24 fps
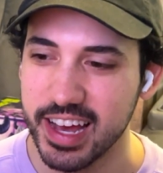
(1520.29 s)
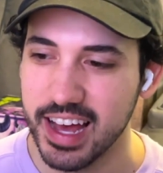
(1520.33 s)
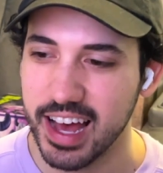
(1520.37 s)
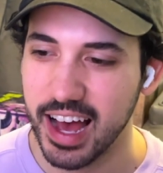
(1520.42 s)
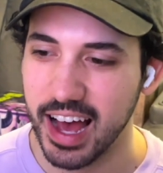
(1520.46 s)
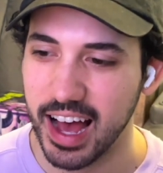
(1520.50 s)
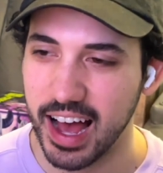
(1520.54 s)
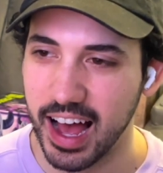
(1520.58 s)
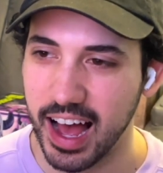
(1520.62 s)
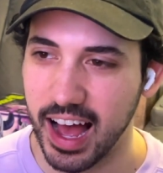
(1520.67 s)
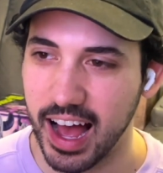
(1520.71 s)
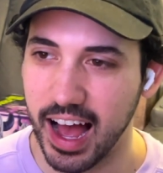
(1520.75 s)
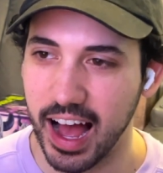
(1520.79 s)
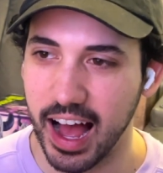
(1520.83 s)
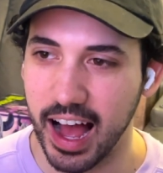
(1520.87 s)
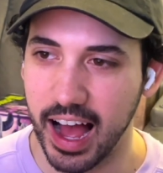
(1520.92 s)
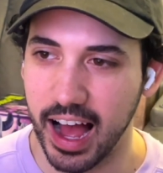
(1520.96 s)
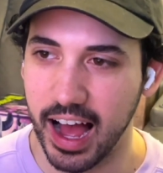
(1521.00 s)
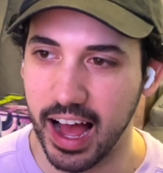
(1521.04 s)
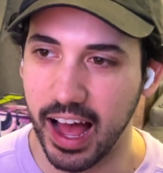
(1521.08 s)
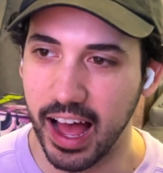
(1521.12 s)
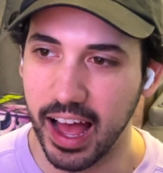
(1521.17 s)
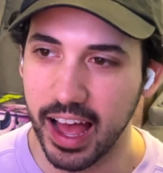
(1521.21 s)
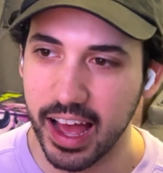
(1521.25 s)

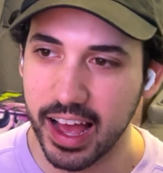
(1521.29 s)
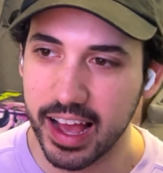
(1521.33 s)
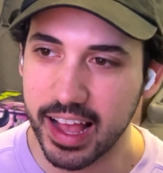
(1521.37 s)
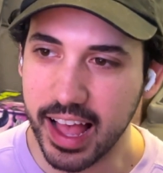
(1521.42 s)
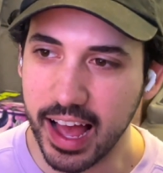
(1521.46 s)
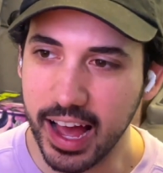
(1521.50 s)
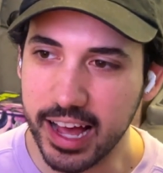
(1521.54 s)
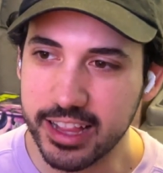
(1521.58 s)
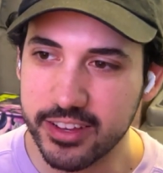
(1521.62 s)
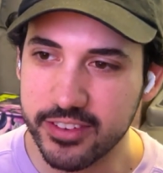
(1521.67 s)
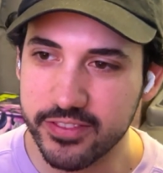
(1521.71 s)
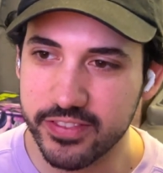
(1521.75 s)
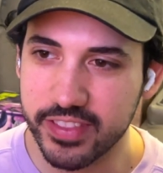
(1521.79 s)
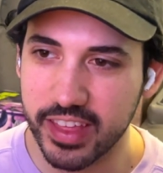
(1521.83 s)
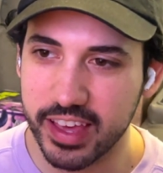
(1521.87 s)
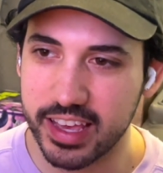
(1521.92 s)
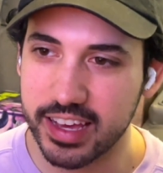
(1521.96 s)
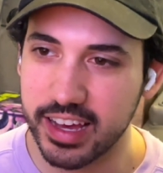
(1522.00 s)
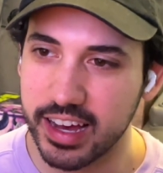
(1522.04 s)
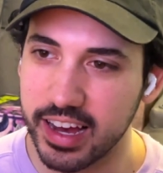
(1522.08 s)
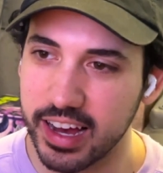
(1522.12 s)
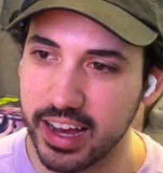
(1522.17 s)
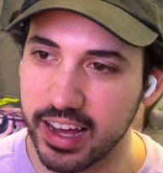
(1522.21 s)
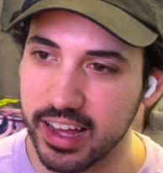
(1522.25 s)
Kind of like
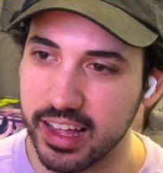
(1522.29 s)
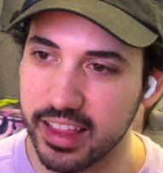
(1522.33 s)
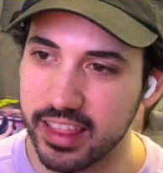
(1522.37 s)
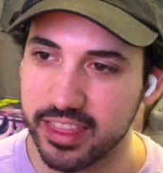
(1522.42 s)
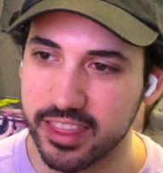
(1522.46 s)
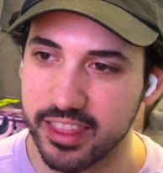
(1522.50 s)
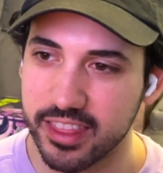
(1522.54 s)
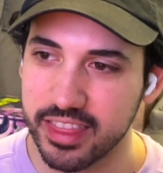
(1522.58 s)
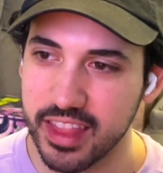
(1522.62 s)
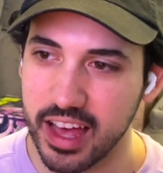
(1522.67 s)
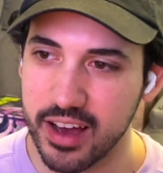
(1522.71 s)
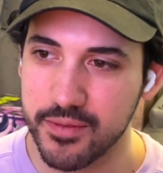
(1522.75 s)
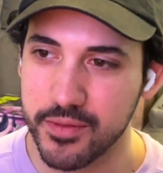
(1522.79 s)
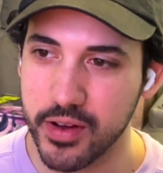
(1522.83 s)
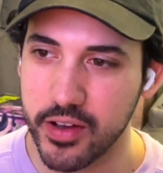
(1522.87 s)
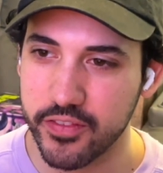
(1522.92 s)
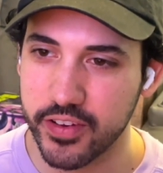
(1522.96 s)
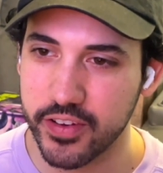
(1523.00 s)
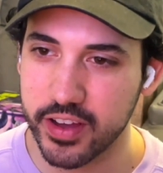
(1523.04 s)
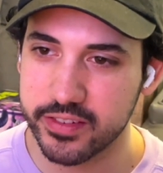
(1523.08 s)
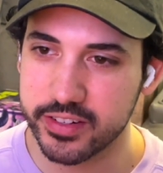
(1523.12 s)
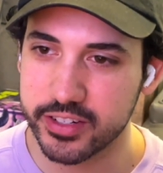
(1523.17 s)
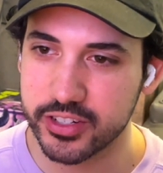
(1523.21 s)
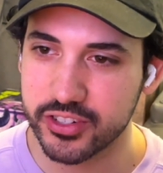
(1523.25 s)
a not my
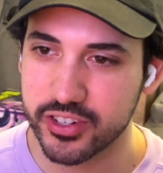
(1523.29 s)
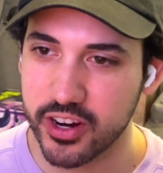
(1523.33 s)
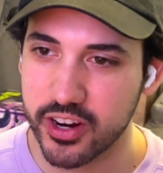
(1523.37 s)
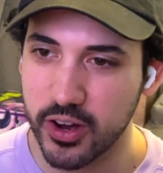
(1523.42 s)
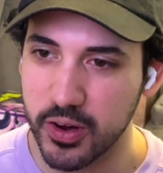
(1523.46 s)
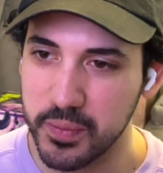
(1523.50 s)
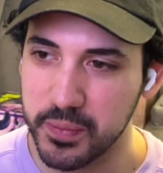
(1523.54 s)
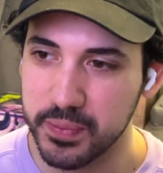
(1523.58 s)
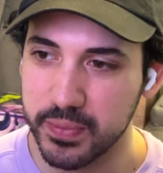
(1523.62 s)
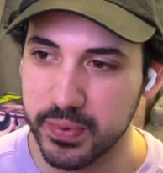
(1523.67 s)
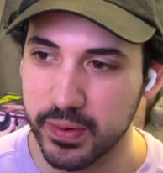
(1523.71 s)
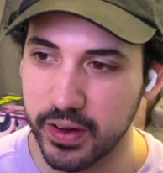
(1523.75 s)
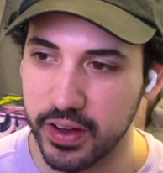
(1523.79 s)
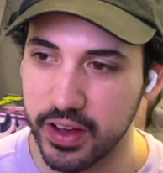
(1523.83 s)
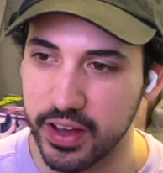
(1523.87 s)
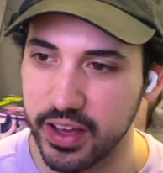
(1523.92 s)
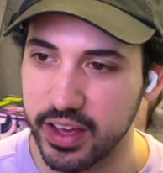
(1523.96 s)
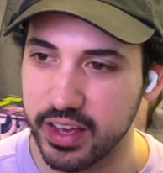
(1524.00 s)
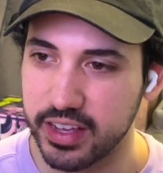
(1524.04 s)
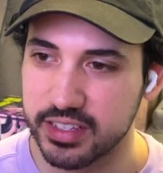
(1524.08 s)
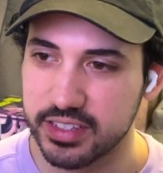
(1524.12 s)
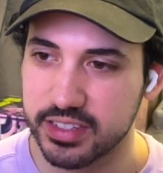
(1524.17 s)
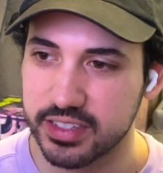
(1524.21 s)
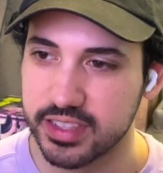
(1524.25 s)
favorite trope, but
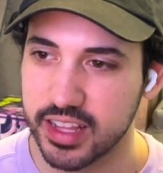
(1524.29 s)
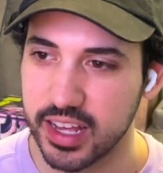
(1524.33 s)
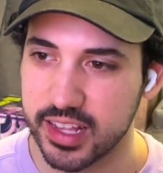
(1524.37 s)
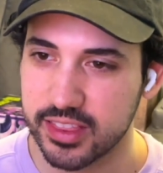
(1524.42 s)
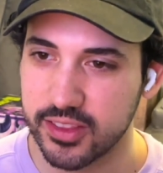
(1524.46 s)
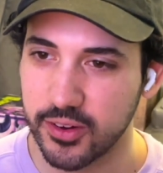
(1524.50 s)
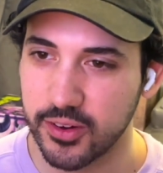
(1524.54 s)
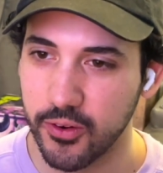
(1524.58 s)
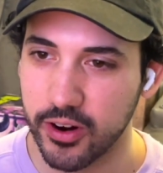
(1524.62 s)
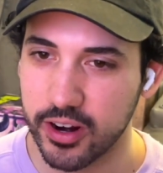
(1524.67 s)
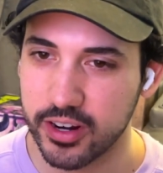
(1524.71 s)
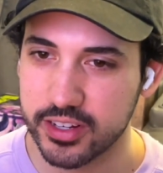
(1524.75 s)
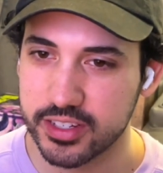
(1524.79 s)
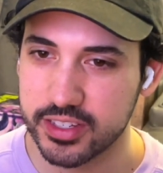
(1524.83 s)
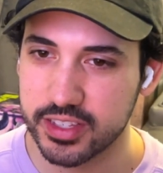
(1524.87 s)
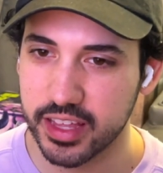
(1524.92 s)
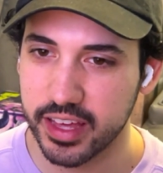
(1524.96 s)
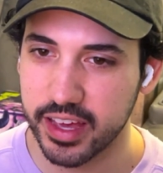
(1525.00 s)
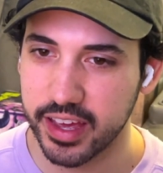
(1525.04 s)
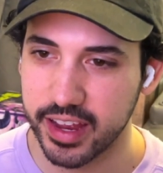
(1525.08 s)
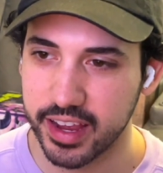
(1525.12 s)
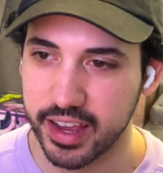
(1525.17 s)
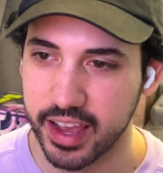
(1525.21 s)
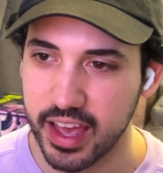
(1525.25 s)
it's not the worst
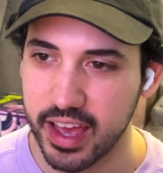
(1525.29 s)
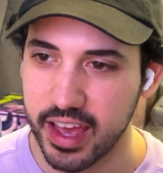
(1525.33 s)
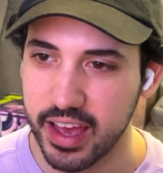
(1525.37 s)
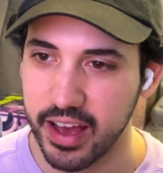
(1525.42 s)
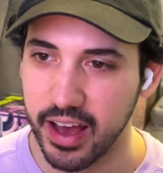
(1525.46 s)
thing.